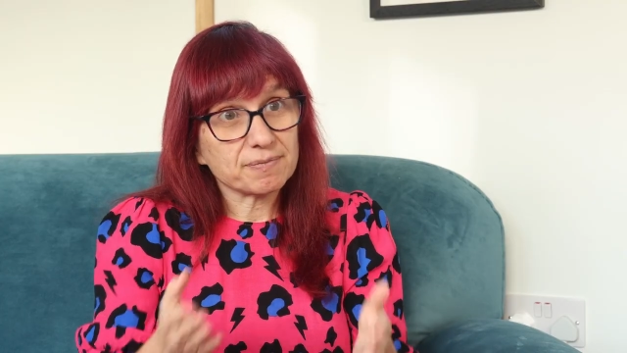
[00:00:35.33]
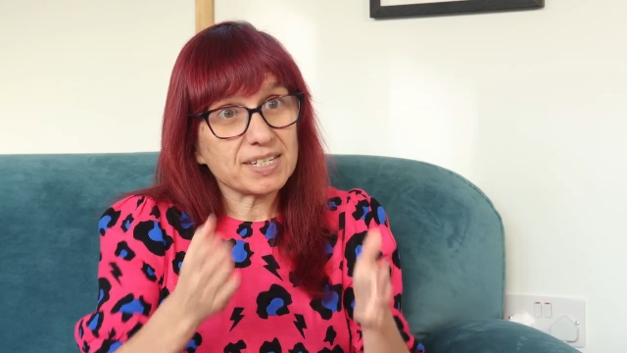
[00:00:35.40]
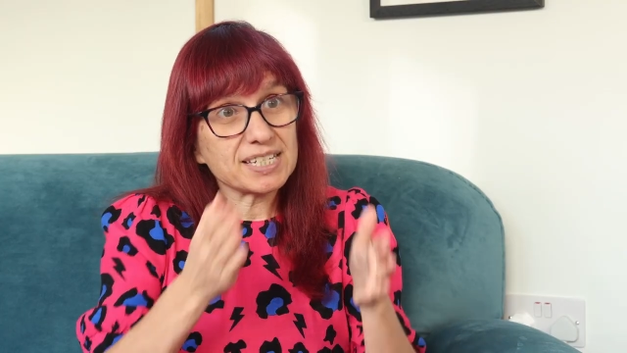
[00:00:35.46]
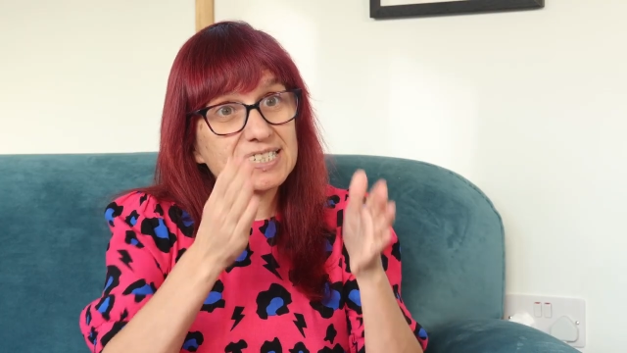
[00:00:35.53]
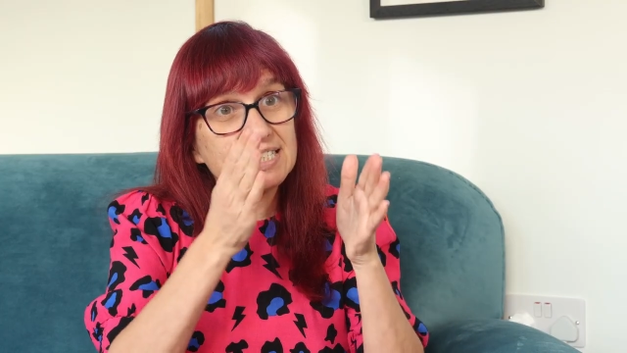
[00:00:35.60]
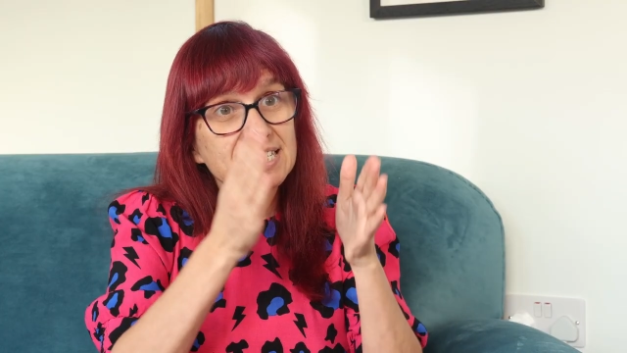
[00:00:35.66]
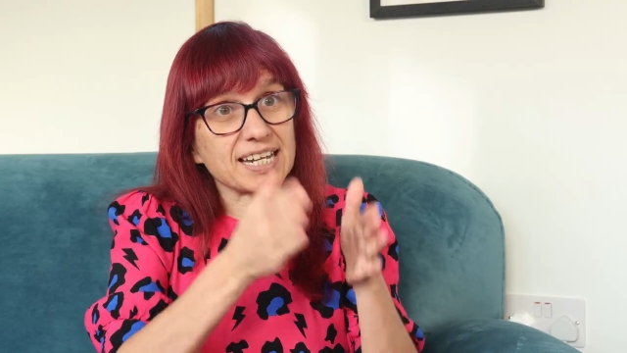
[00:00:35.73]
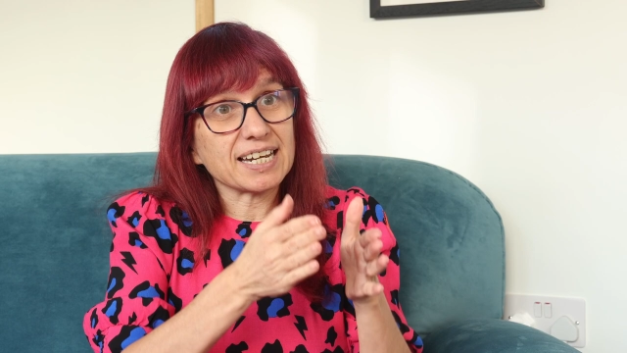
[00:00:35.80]

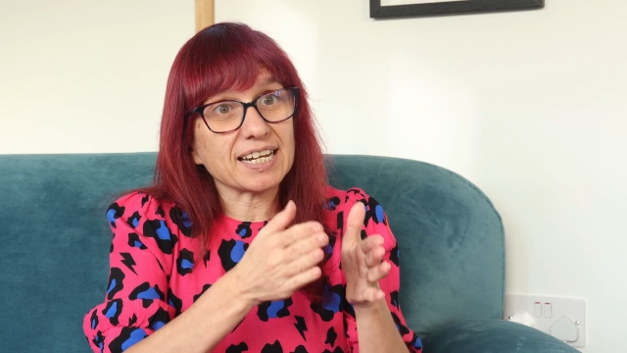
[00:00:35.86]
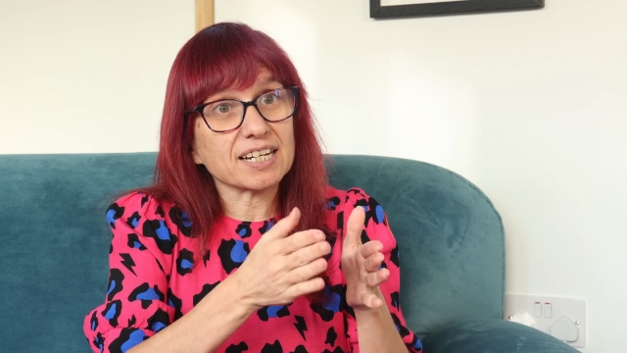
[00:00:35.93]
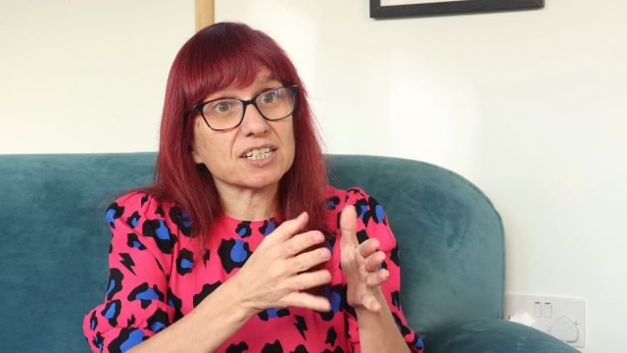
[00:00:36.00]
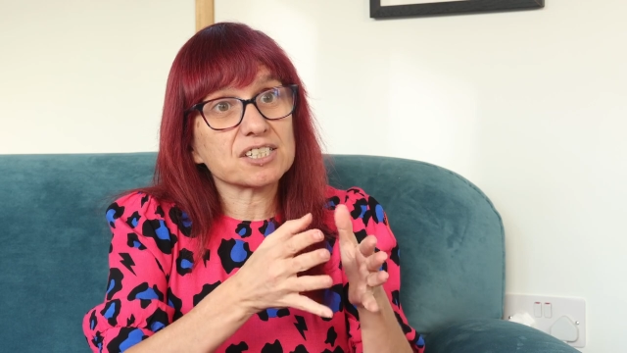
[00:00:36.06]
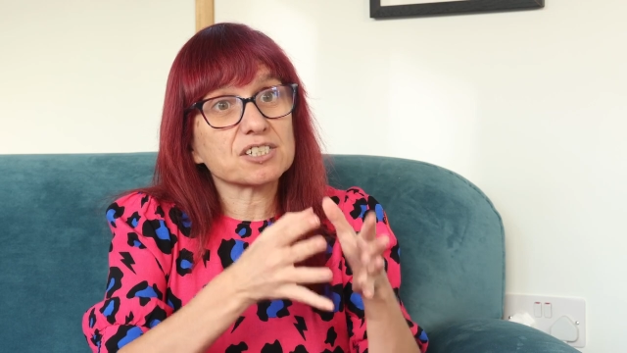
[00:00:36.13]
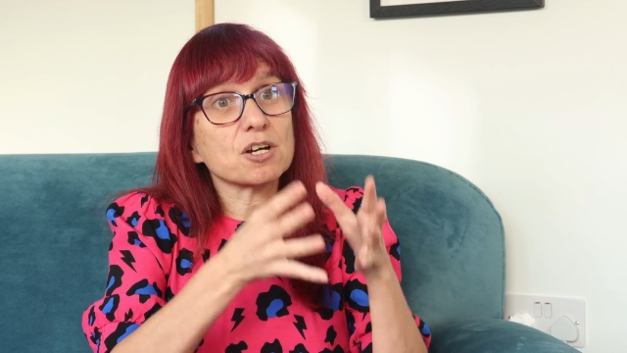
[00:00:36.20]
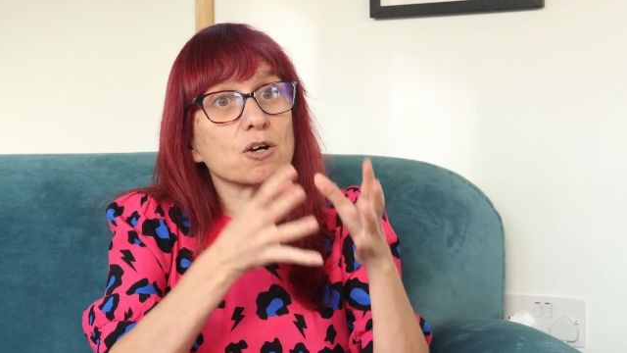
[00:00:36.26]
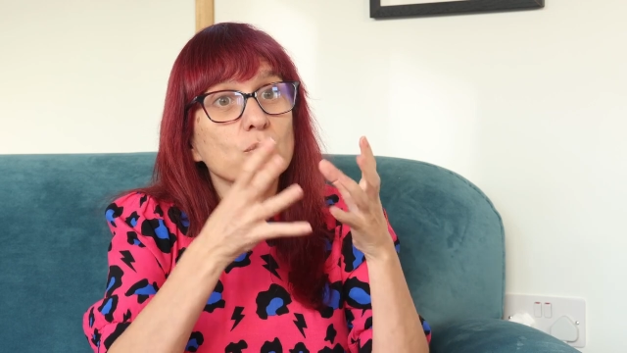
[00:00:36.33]
This
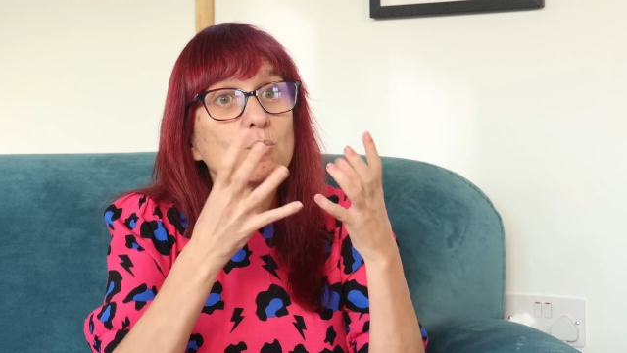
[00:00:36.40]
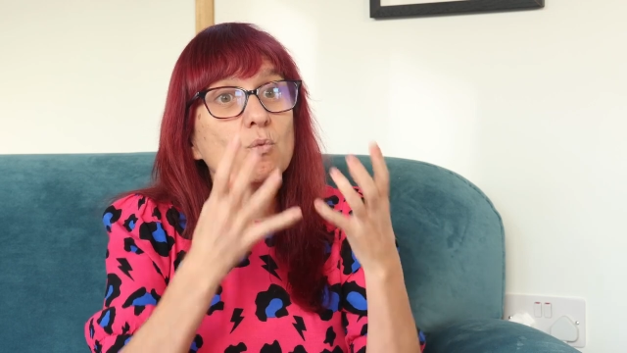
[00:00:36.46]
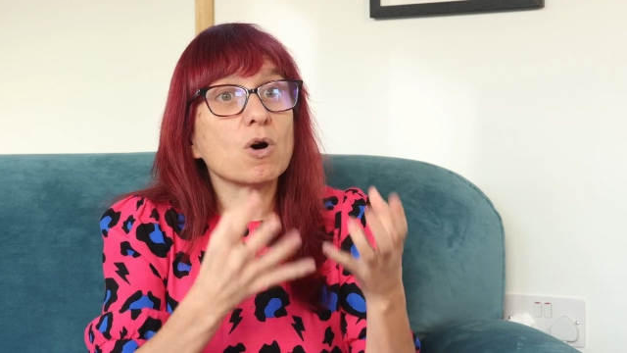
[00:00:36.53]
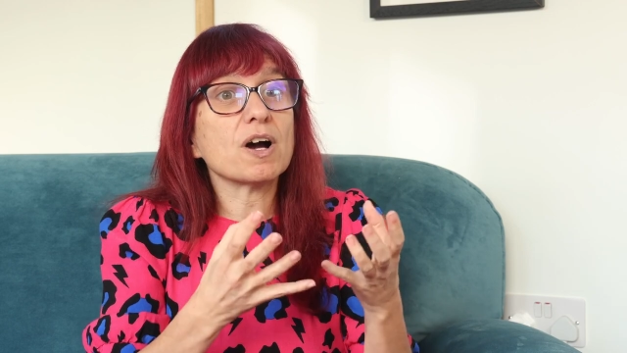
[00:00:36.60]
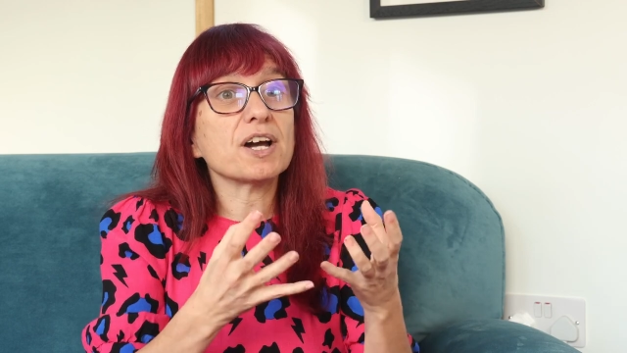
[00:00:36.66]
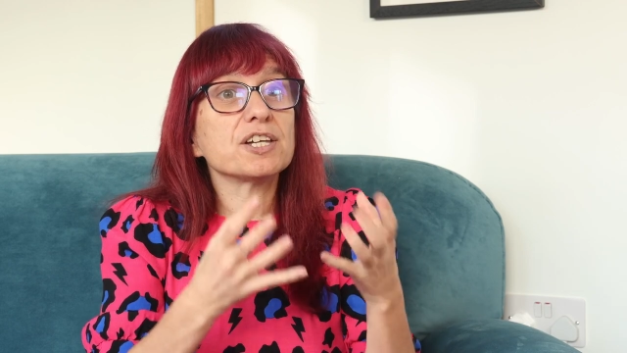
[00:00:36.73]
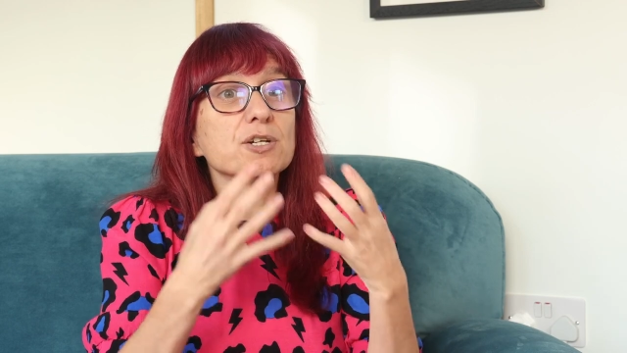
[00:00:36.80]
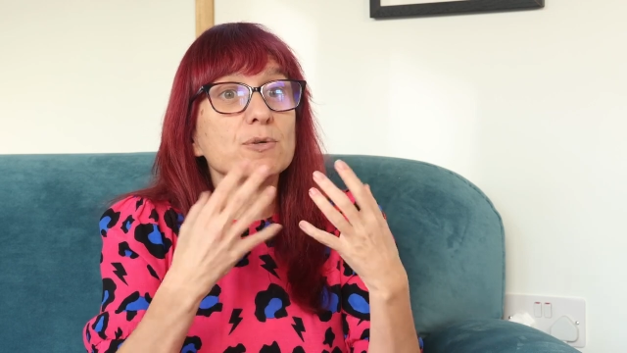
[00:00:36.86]
links
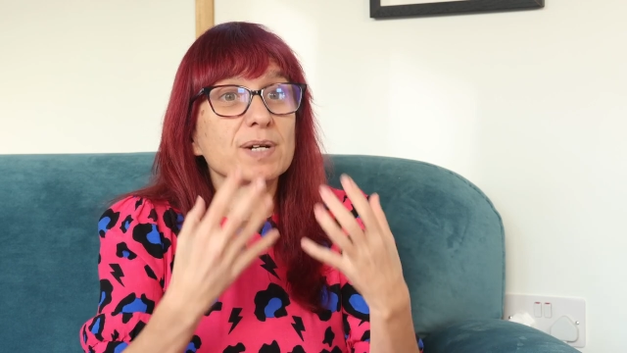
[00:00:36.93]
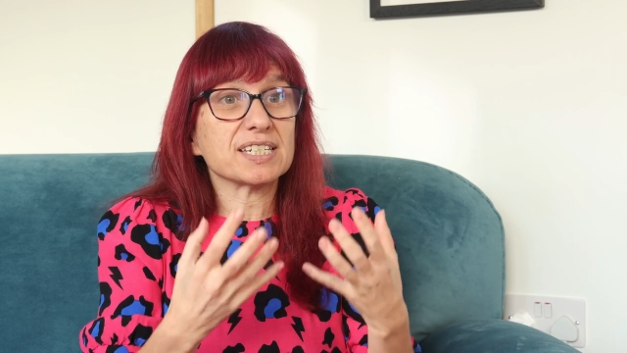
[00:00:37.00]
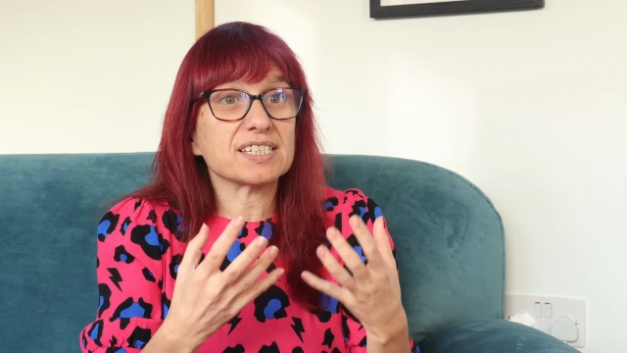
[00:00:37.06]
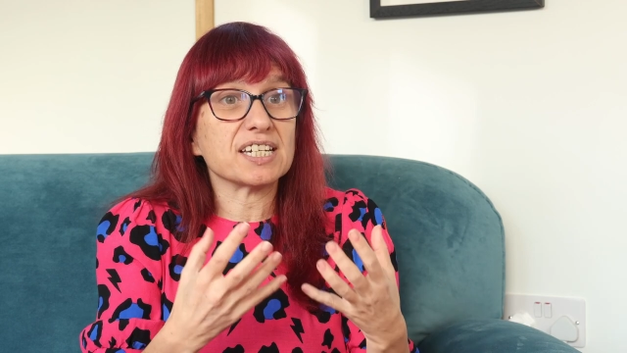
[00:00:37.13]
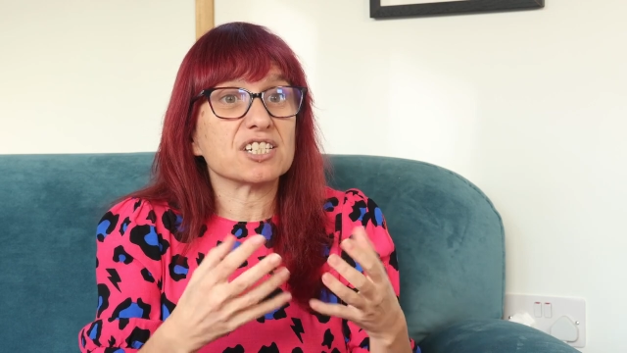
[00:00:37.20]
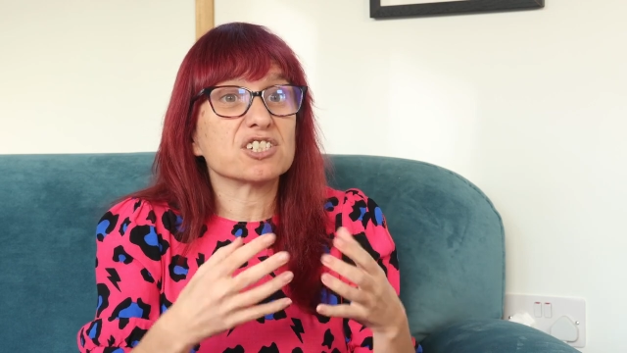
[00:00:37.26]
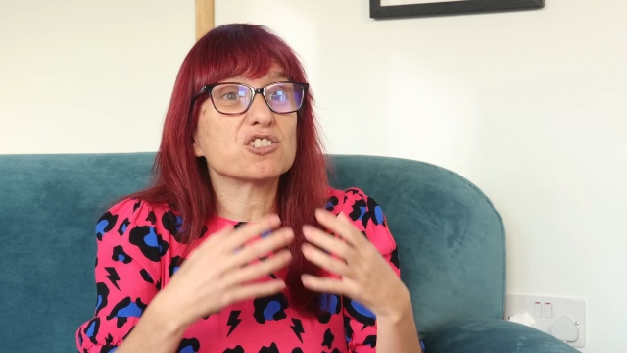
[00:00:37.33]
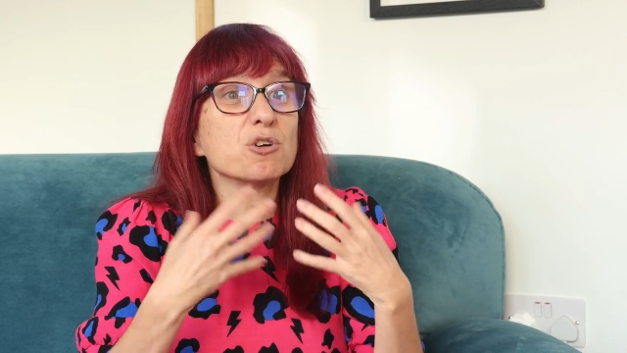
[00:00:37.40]
why you
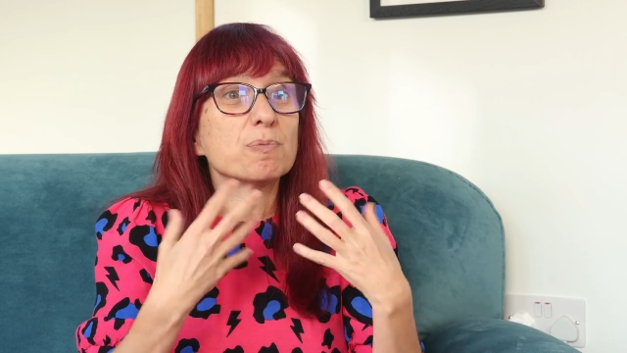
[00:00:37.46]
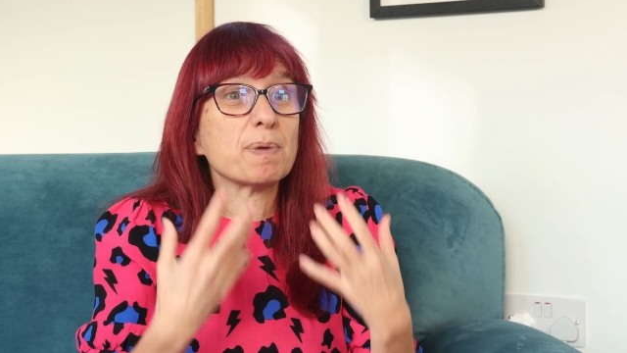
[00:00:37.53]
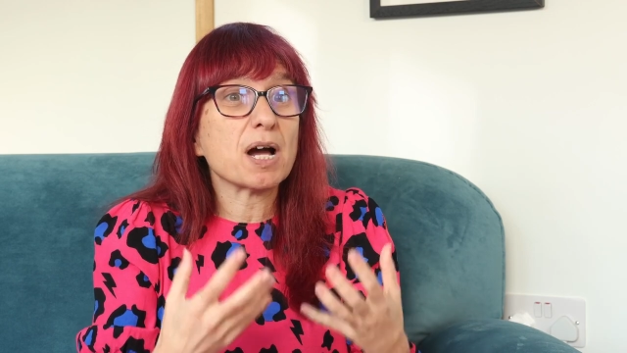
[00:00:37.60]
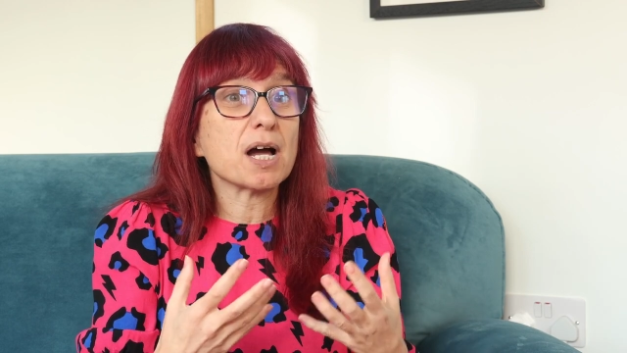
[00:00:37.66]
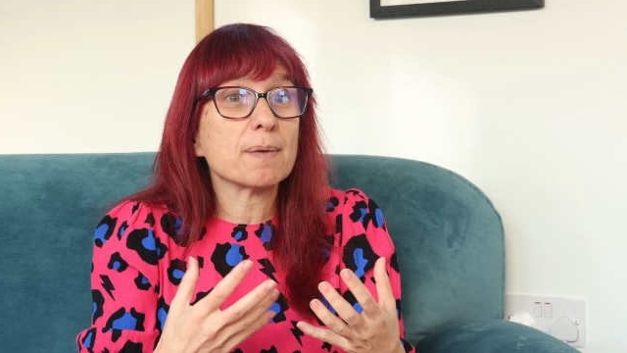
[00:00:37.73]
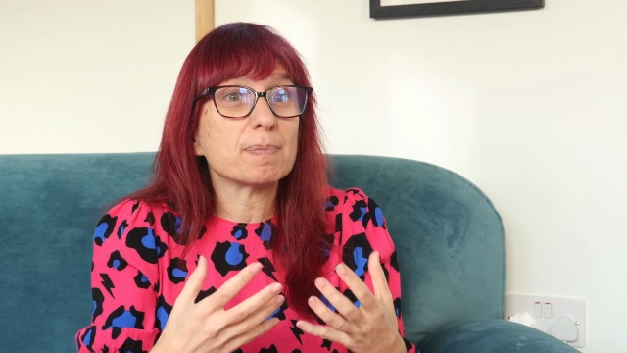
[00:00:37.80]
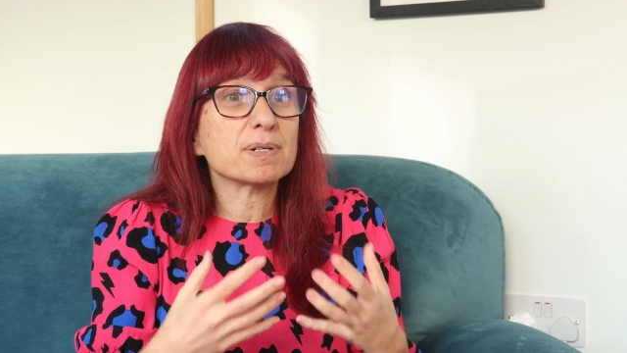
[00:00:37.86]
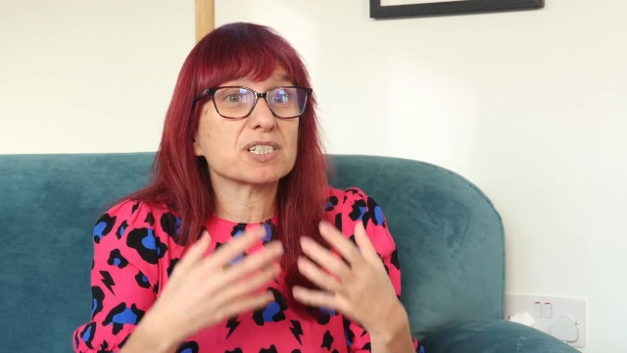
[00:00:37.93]
exist, your
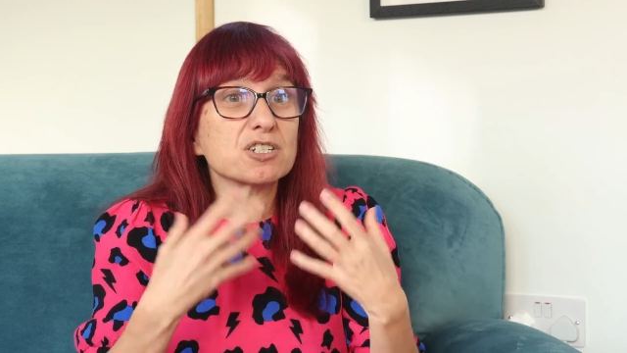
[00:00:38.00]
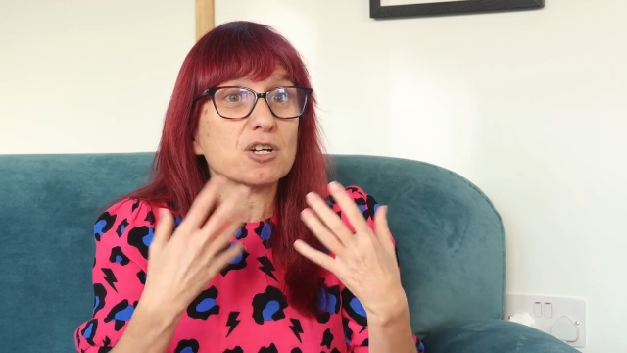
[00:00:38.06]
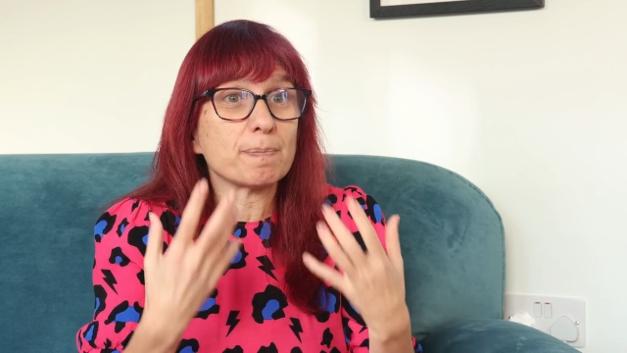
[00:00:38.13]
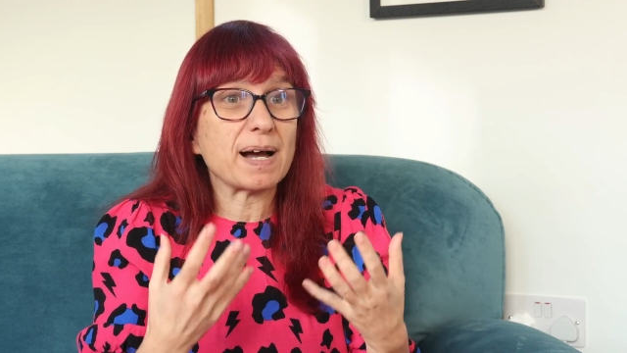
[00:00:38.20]
purpose and your